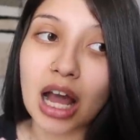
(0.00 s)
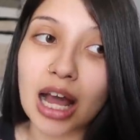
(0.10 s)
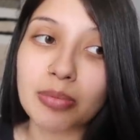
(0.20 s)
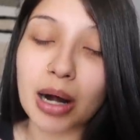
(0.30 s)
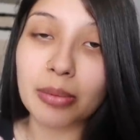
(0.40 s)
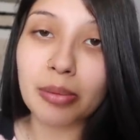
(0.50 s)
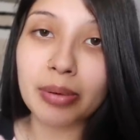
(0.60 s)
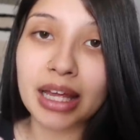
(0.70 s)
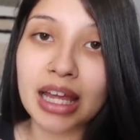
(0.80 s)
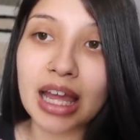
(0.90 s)
I
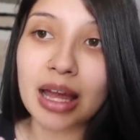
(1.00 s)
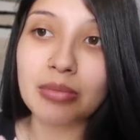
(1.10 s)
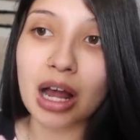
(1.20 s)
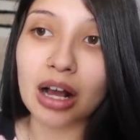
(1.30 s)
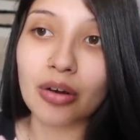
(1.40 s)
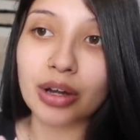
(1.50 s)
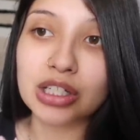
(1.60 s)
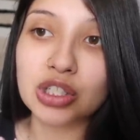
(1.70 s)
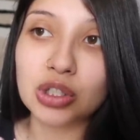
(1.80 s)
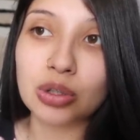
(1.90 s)
probably am not
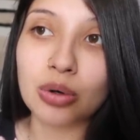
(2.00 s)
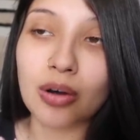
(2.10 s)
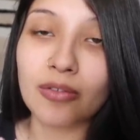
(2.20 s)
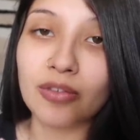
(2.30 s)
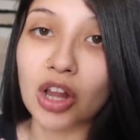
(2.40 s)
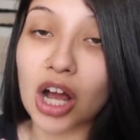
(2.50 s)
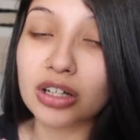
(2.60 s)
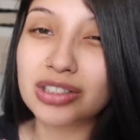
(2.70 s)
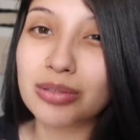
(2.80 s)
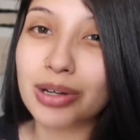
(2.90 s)
going to
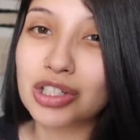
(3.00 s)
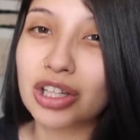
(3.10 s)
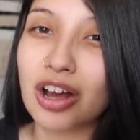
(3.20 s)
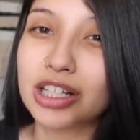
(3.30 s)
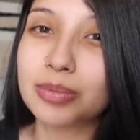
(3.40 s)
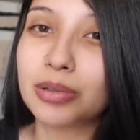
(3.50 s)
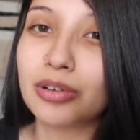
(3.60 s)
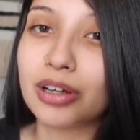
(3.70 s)
vlog too much in the hospital.